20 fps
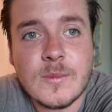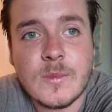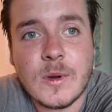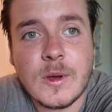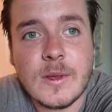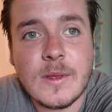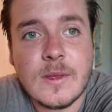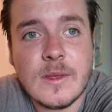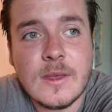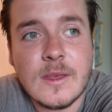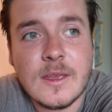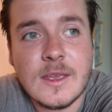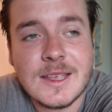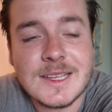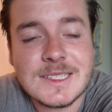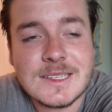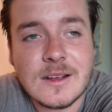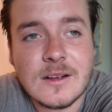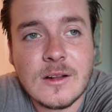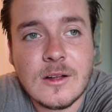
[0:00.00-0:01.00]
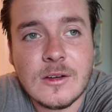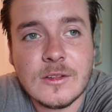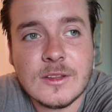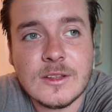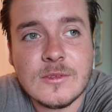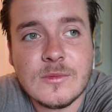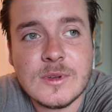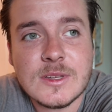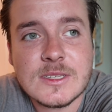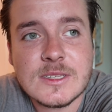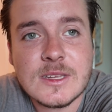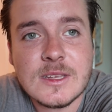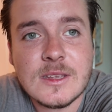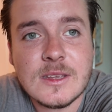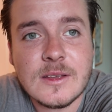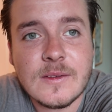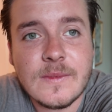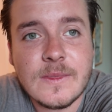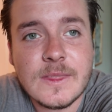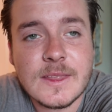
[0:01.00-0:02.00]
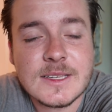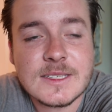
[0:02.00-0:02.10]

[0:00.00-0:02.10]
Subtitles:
But it's not all that we see.